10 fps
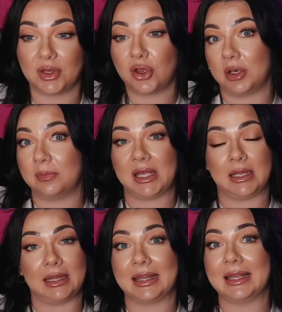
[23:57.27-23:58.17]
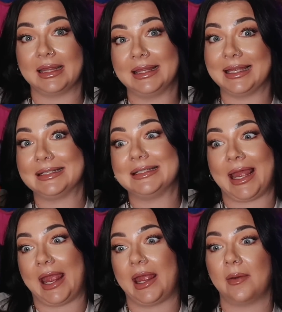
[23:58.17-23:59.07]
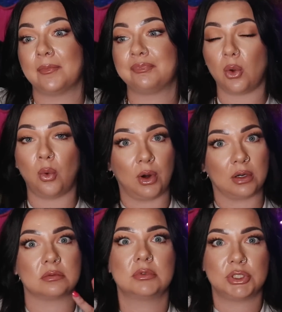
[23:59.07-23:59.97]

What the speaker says: could be the day or